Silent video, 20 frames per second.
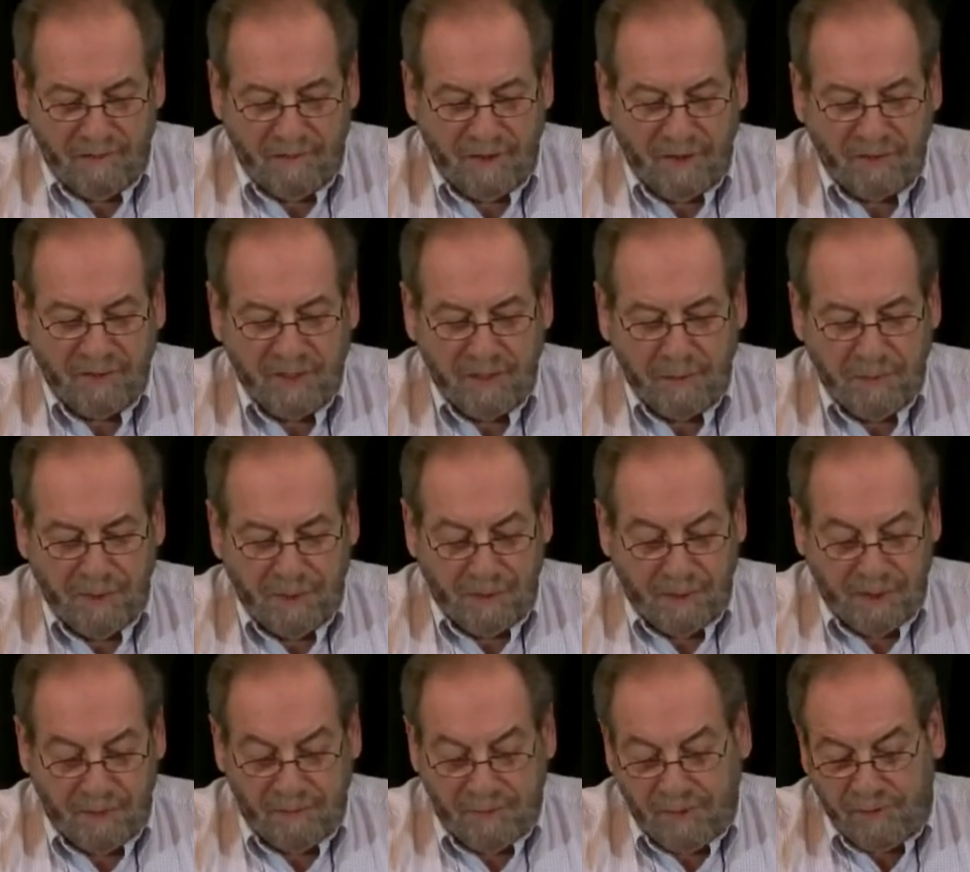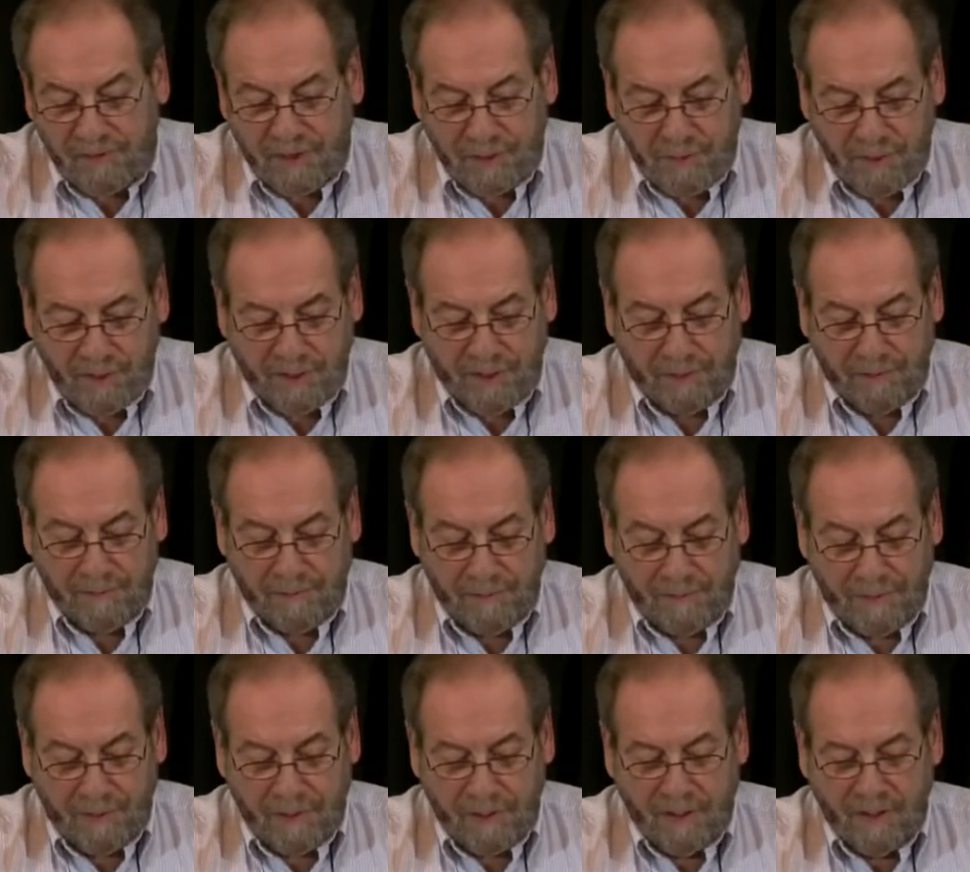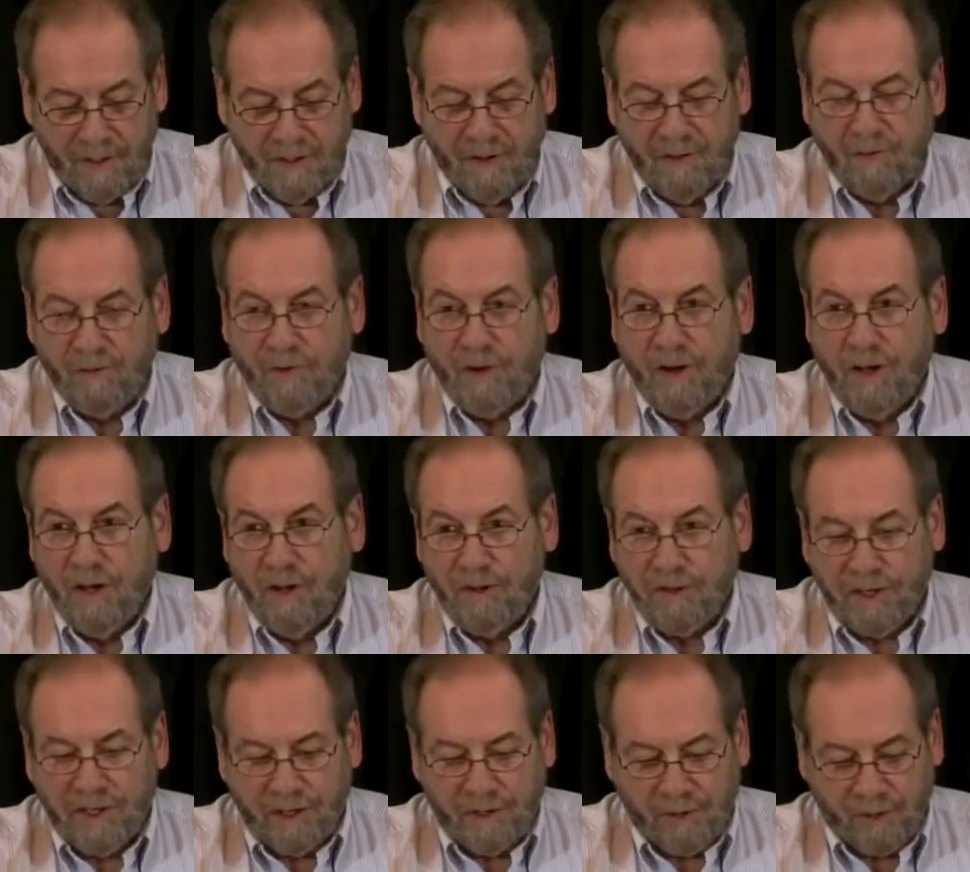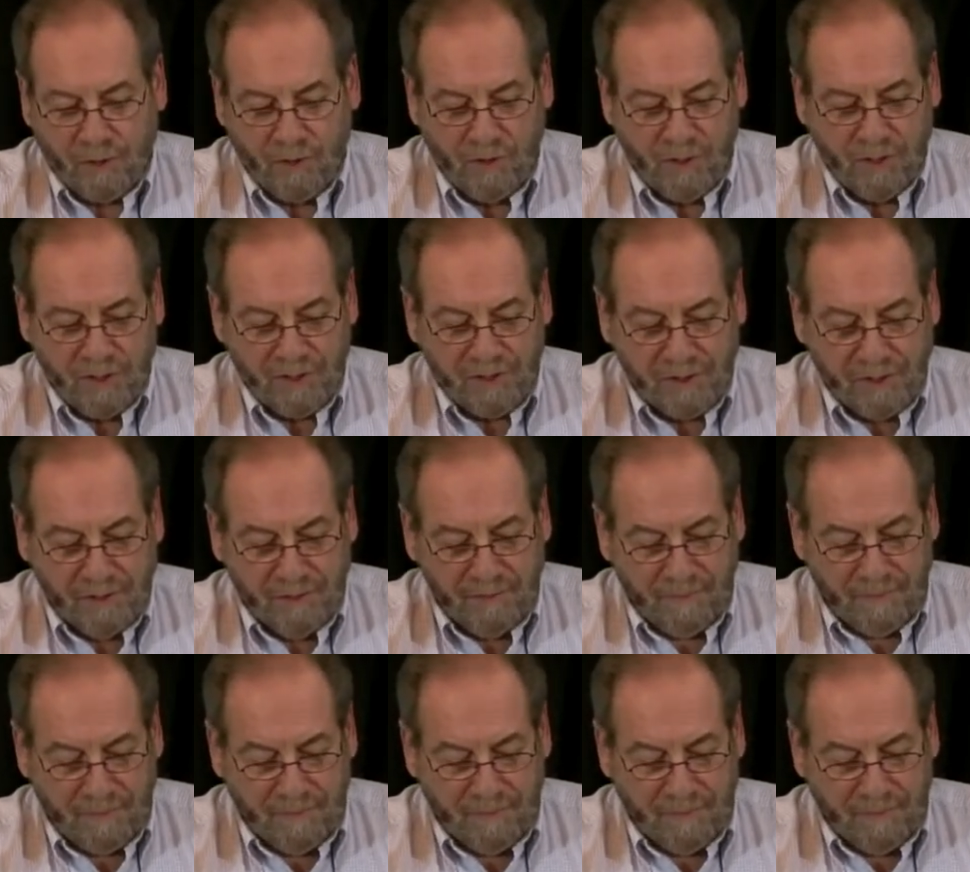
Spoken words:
$50 million for health care costs.